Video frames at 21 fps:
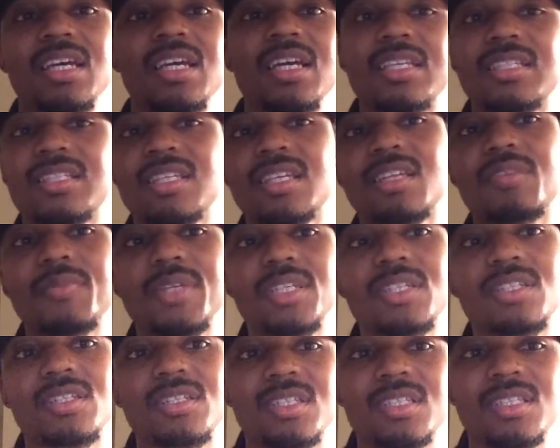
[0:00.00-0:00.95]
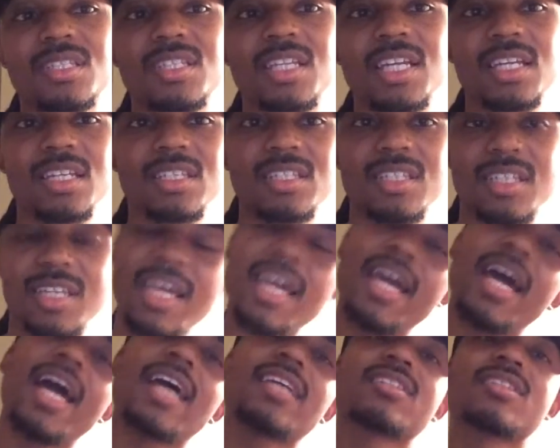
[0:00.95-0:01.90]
Instead of me just sticking to that,